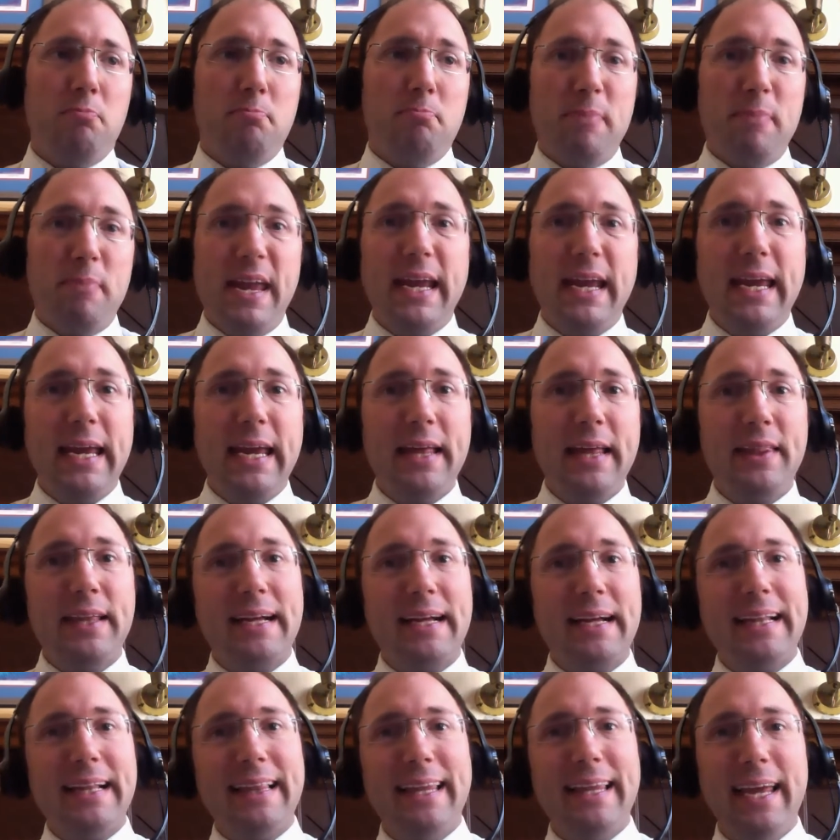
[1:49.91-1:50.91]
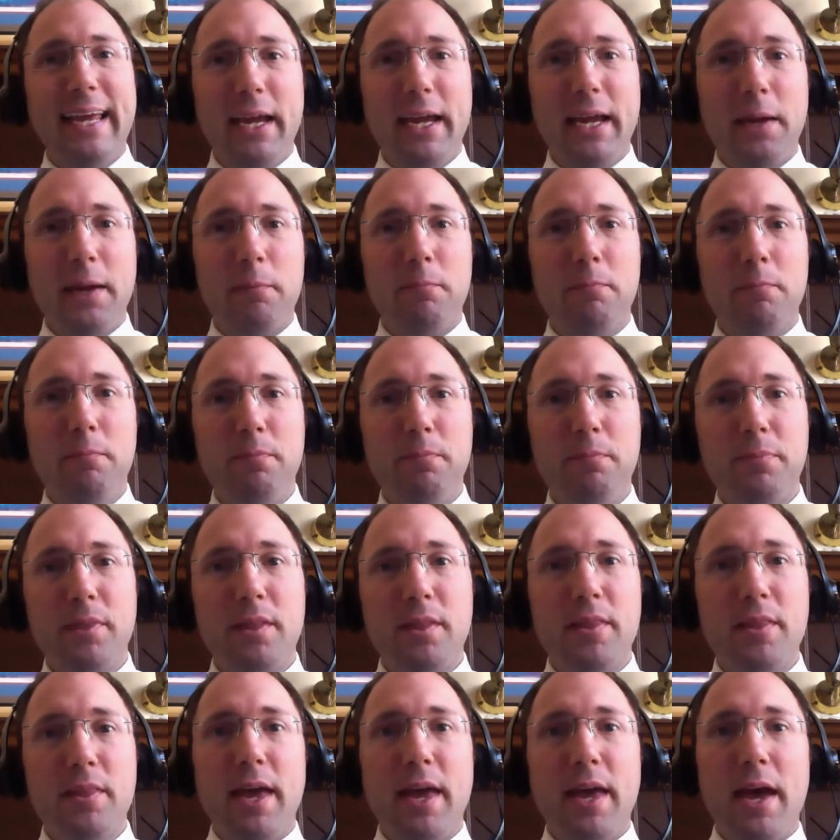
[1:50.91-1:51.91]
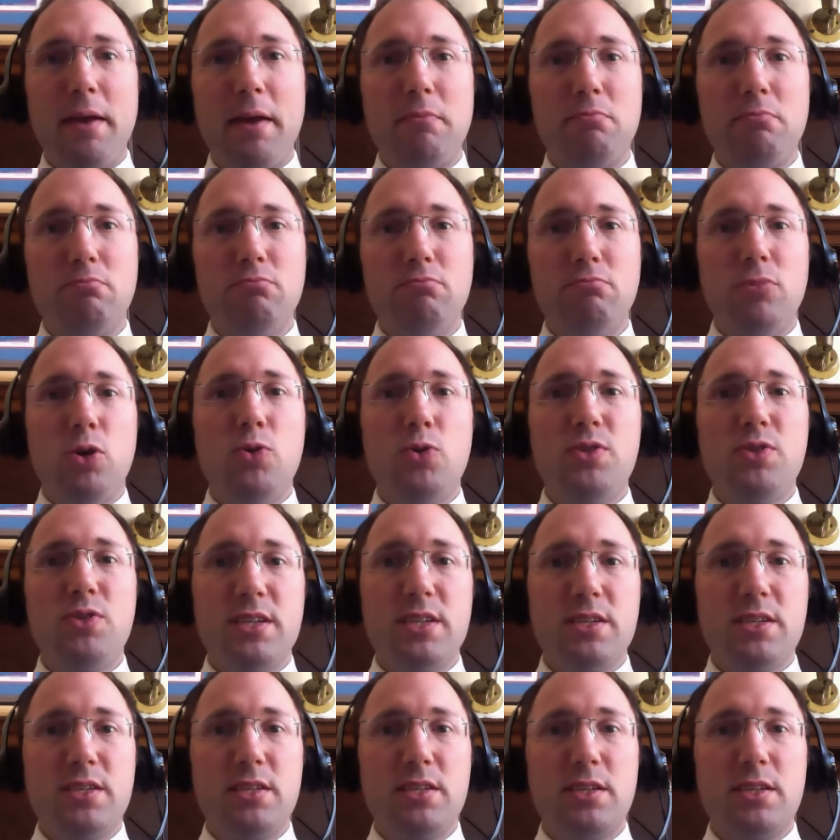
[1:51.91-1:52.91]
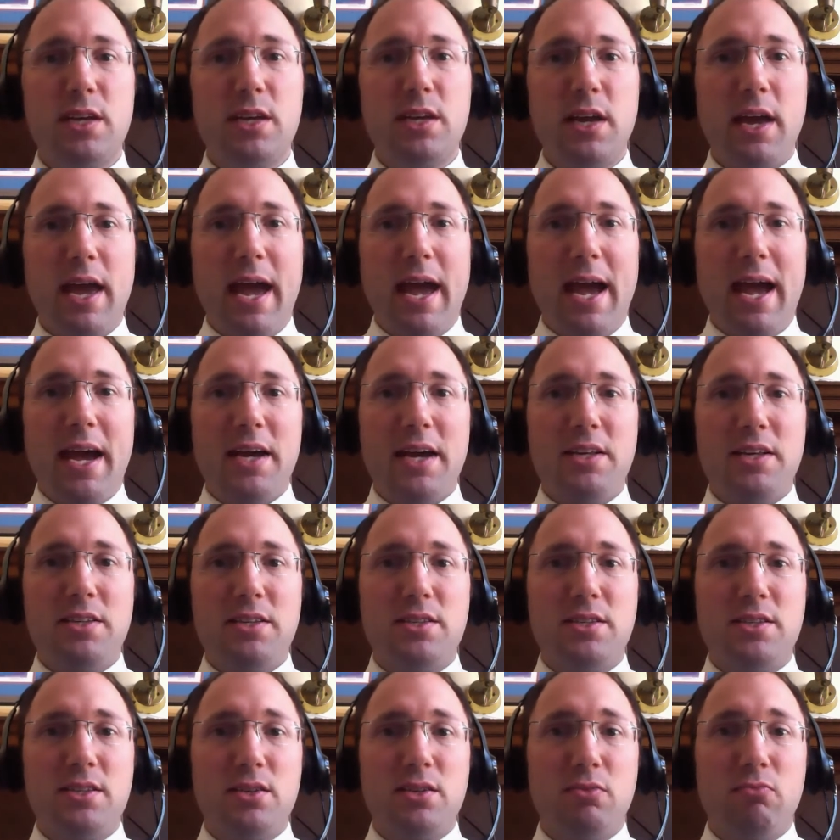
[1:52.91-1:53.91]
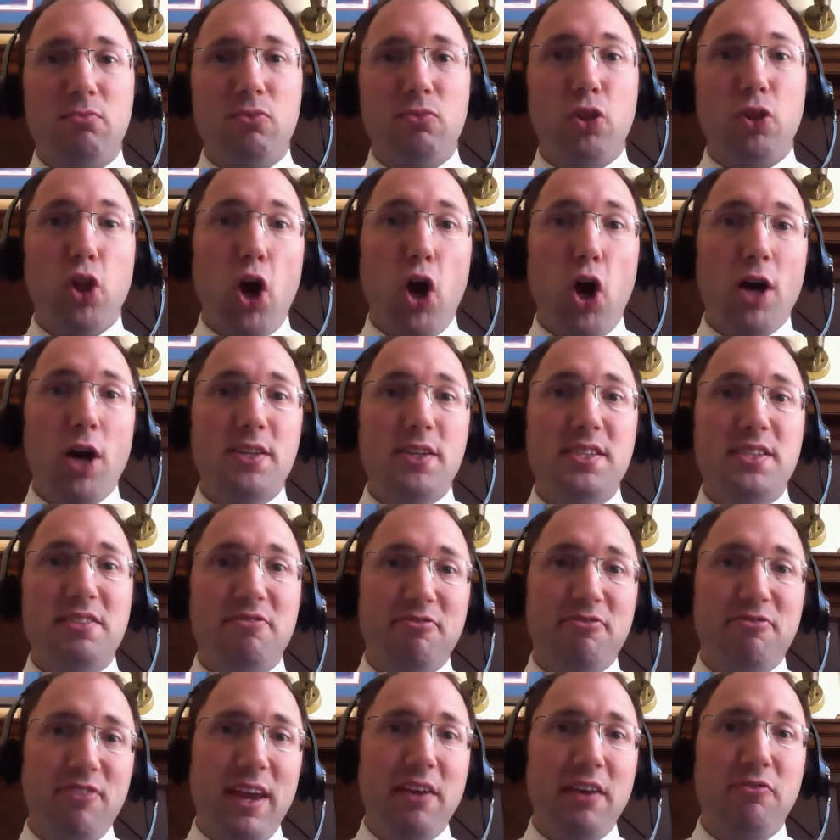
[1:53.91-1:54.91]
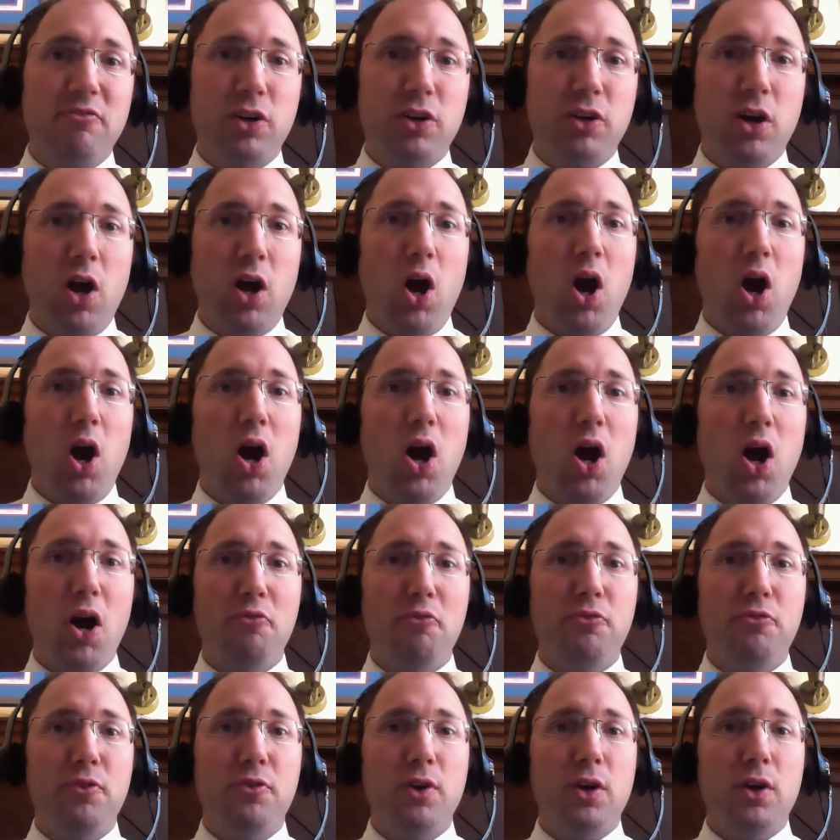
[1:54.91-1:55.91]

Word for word: making the claim that Moses has lost the favor of